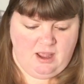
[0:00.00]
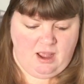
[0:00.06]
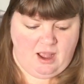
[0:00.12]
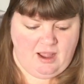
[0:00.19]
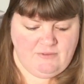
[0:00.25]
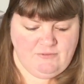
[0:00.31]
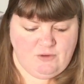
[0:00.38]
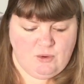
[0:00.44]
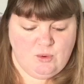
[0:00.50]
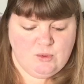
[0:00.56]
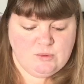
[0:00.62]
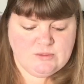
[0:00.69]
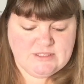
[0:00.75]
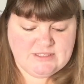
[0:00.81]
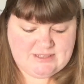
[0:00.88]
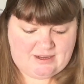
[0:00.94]
I've
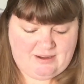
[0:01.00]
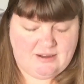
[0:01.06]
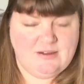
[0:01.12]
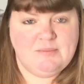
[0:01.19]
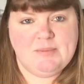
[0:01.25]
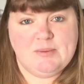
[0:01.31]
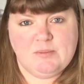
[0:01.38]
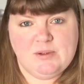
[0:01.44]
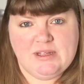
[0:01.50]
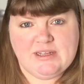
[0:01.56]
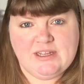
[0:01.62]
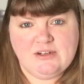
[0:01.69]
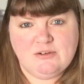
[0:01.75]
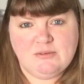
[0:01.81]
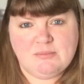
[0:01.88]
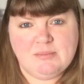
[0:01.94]
also been
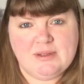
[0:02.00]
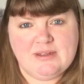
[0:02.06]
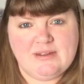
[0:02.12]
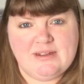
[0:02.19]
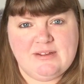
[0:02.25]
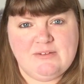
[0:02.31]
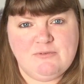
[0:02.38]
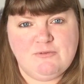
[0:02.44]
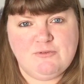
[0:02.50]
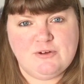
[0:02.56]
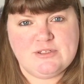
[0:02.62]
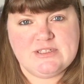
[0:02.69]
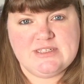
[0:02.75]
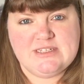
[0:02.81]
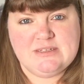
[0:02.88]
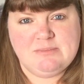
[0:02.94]
working on my
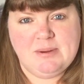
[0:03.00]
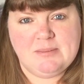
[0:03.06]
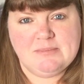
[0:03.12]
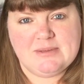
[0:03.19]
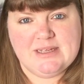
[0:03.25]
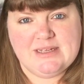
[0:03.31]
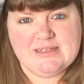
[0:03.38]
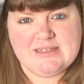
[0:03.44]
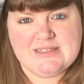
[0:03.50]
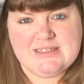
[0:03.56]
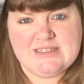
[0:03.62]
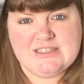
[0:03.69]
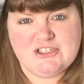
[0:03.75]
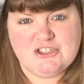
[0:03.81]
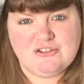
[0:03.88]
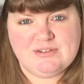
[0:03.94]
Frosted Pumpkin
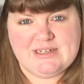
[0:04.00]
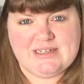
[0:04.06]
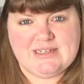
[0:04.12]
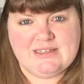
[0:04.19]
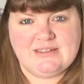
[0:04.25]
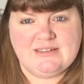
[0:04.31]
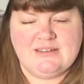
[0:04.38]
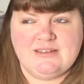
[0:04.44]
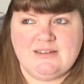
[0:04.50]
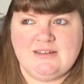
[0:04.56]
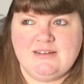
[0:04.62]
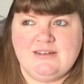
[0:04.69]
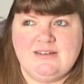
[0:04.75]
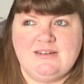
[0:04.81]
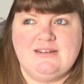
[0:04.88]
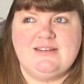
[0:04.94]
Stitchery
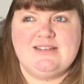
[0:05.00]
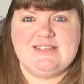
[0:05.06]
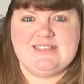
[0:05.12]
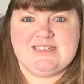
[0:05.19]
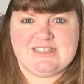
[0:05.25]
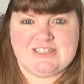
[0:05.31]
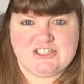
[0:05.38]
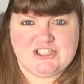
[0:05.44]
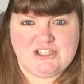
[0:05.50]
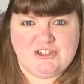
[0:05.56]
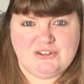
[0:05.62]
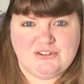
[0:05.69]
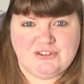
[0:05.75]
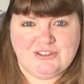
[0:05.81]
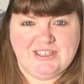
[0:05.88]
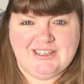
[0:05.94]
stitch
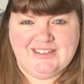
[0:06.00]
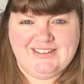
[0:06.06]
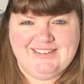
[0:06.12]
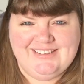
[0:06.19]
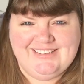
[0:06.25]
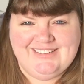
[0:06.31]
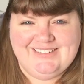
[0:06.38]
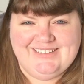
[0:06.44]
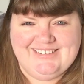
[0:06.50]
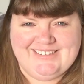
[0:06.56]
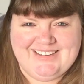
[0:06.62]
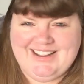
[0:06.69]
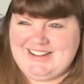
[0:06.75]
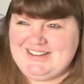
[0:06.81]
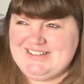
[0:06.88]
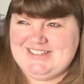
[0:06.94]
along.
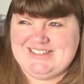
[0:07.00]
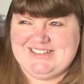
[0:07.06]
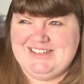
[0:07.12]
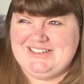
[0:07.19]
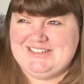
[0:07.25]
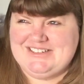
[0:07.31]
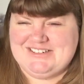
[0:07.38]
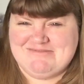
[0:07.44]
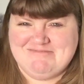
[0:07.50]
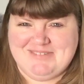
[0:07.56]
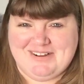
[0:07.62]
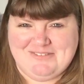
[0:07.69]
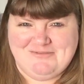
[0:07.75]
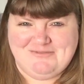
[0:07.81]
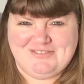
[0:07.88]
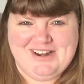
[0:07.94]
That's such a
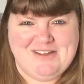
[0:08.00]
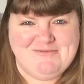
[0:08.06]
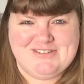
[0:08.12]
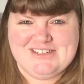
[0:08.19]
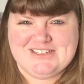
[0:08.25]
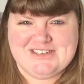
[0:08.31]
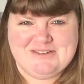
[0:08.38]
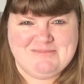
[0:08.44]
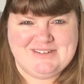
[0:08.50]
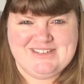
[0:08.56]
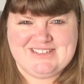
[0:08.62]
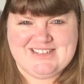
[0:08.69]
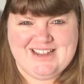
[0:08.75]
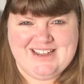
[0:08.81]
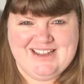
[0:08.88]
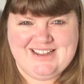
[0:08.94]
mouthful every time I
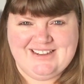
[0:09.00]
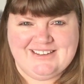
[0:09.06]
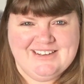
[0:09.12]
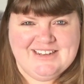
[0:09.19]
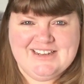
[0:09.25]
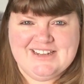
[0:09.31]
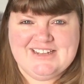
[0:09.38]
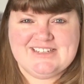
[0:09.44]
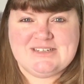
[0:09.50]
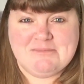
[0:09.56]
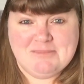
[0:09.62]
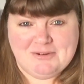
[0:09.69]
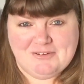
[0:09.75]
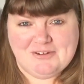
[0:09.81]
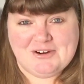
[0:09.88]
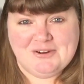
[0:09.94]
say it. It's a
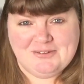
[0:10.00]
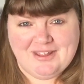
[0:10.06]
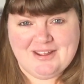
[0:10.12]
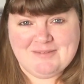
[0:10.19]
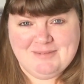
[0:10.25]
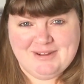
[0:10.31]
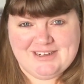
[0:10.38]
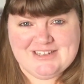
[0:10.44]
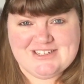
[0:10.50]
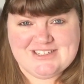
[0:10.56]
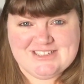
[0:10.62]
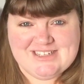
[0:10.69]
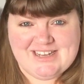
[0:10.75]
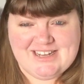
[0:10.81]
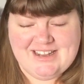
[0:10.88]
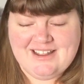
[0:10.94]
miracle that I managed to
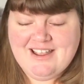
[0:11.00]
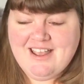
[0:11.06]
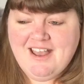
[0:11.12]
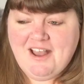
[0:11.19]
say it.